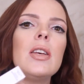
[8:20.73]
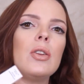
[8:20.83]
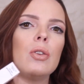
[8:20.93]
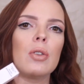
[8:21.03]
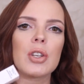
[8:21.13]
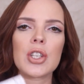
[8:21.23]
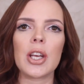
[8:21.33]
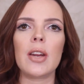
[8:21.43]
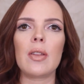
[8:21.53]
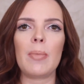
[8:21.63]
the nudist
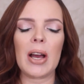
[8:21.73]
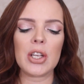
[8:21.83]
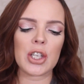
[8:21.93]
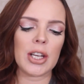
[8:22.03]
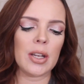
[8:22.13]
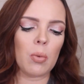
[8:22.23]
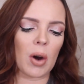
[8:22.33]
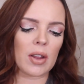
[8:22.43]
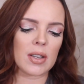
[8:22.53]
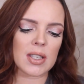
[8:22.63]
shade of the bunch. I did
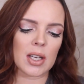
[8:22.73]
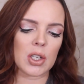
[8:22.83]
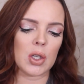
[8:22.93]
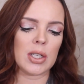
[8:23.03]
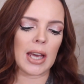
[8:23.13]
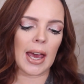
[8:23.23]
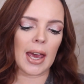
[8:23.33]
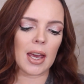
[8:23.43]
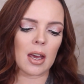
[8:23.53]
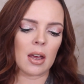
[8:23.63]
wear this
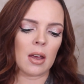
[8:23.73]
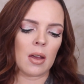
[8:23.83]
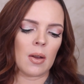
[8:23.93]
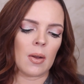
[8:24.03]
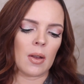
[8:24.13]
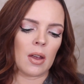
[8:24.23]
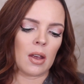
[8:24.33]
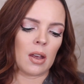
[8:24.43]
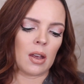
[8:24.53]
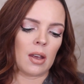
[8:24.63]
today.
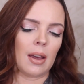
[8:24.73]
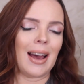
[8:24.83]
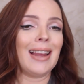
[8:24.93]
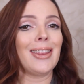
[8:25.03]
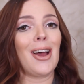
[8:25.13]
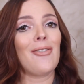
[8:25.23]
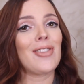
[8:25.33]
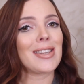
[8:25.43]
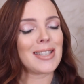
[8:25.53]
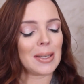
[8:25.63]
I
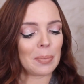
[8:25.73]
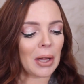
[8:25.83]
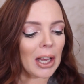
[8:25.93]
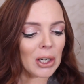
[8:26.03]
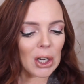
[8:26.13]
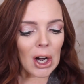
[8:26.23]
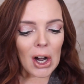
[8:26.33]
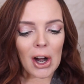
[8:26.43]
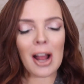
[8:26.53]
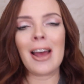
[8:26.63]
love this lip
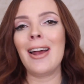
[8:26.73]
liner.